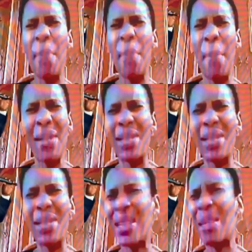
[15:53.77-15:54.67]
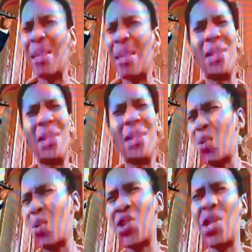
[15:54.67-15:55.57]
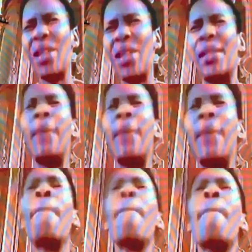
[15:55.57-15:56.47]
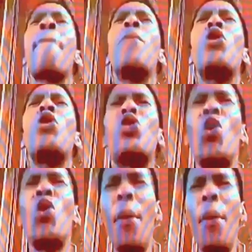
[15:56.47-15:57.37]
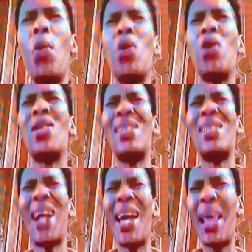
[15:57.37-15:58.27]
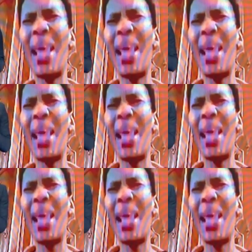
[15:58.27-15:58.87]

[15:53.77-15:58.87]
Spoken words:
call you my healer. You heal both what is visible